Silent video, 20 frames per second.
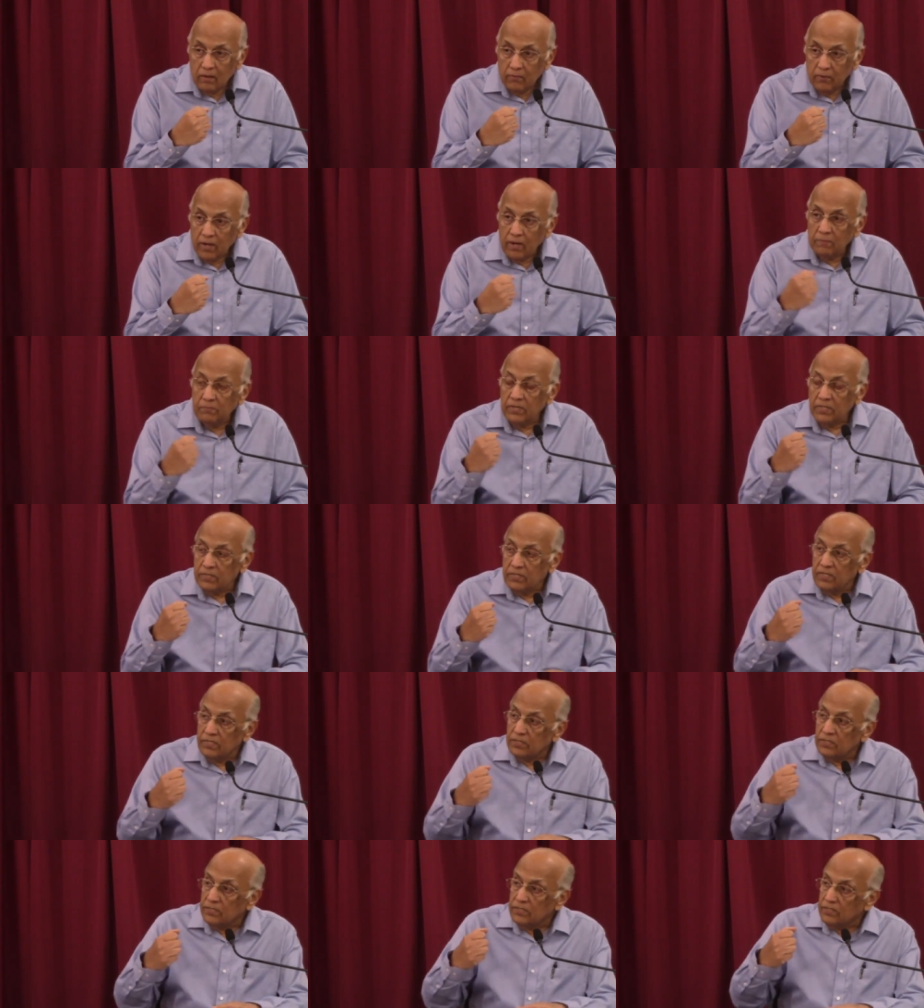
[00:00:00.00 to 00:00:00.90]
When a
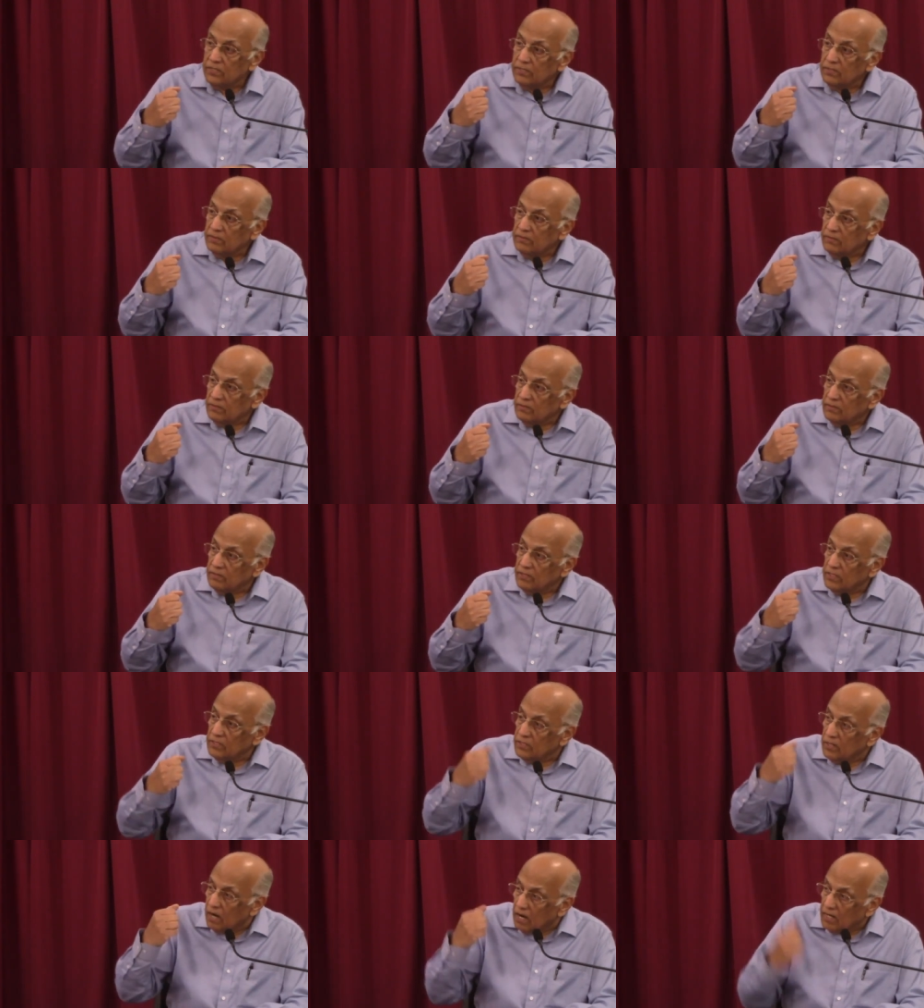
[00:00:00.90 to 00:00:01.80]
business
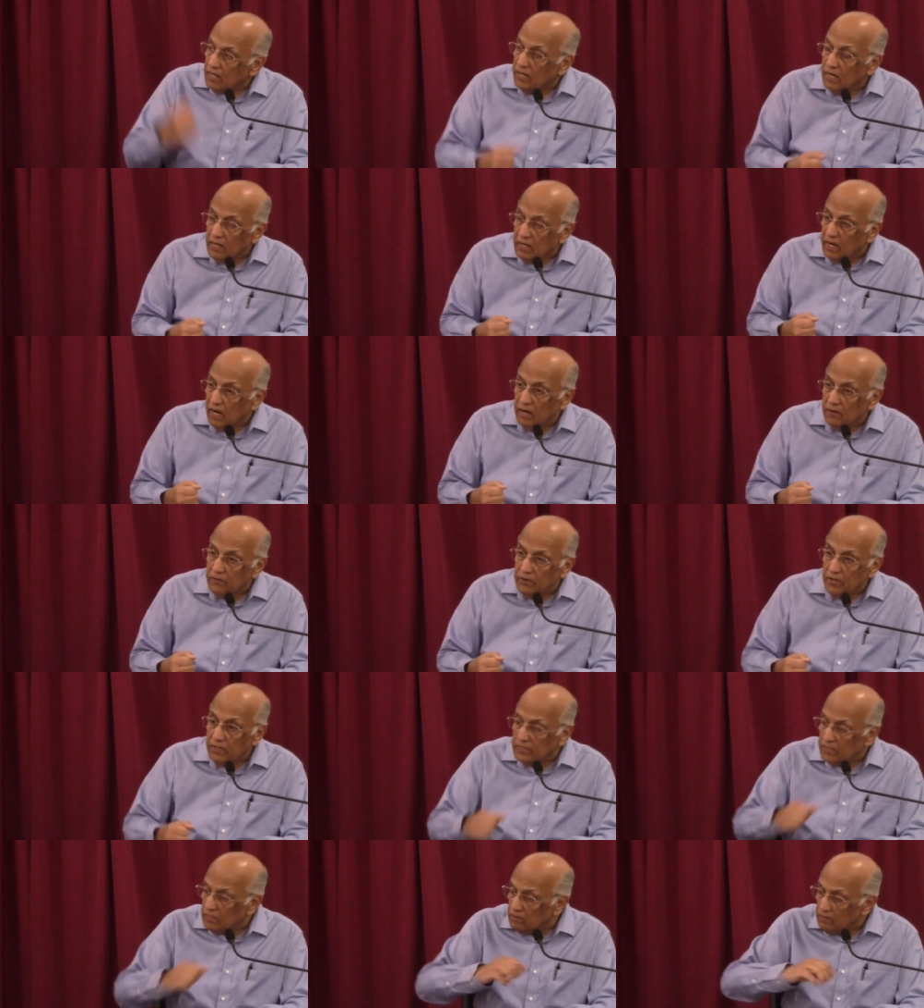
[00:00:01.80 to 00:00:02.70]
does not get gain
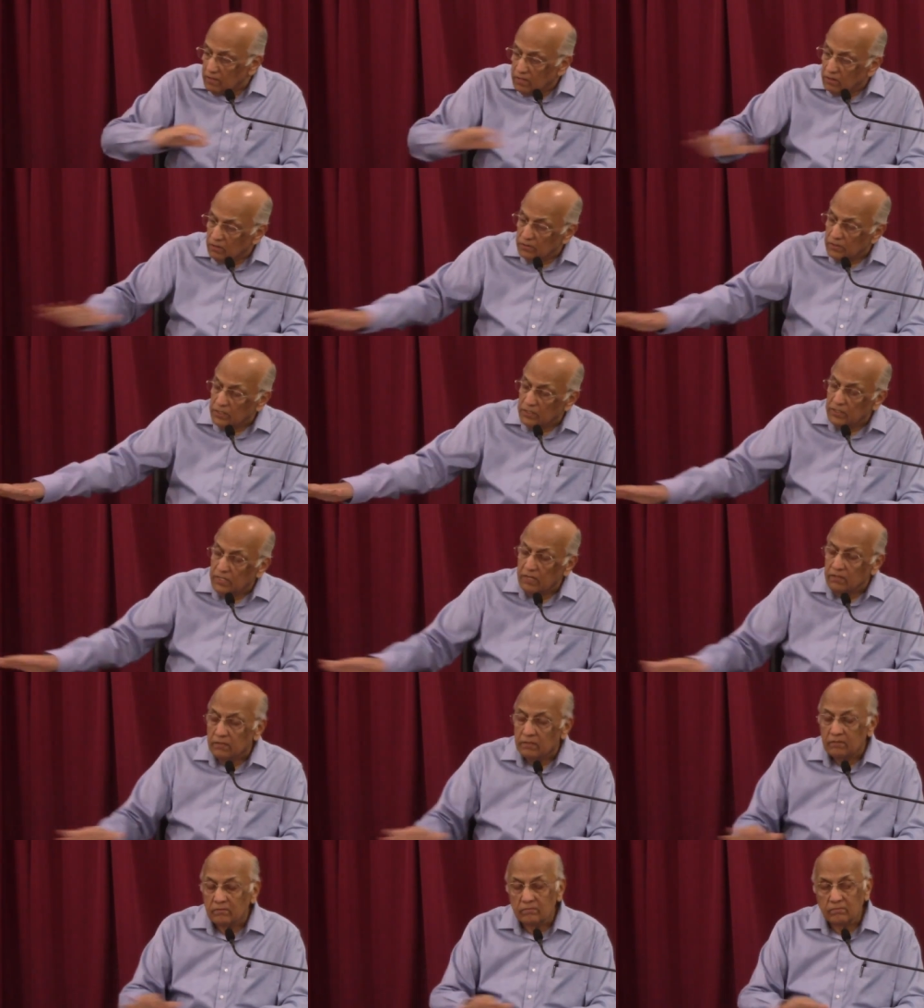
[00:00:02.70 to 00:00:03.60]
for itself, it closes
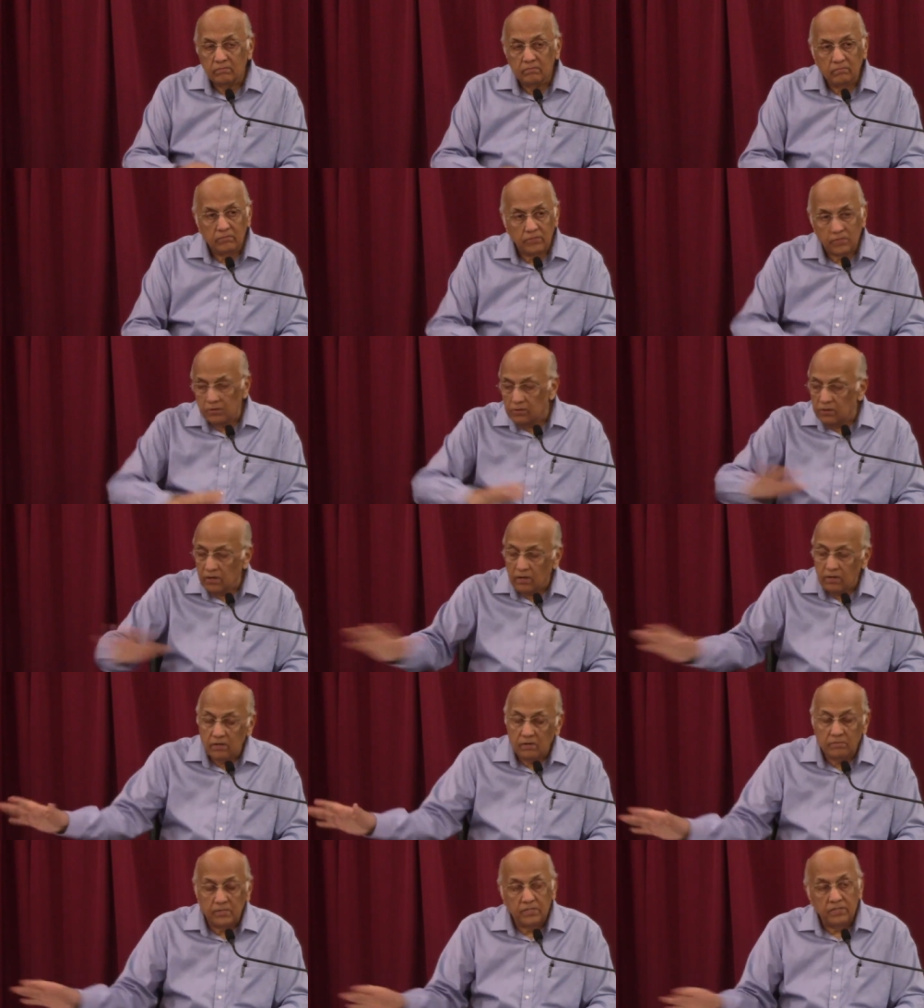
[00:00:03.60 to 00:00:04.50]
down. It's no
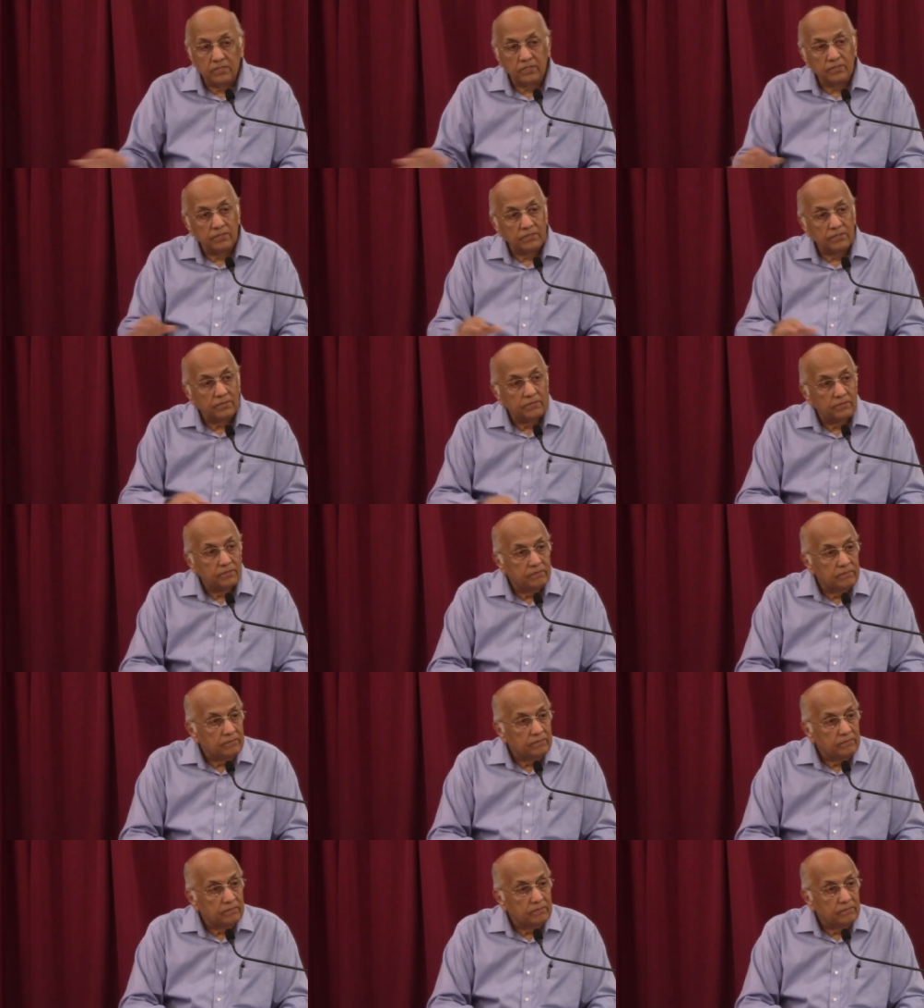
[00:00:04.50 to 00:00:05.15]
longer a business.